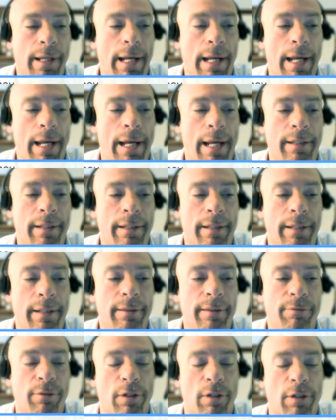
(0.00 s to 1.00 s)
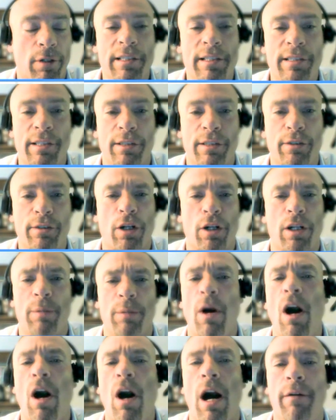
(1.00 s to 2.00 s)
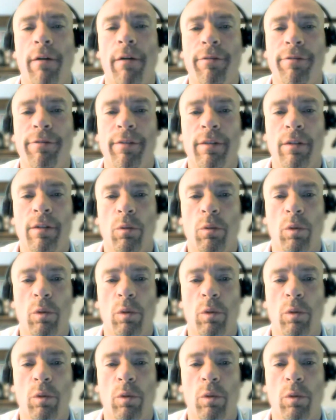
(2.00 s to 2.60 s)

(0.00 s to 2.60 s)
And for us to turn them off,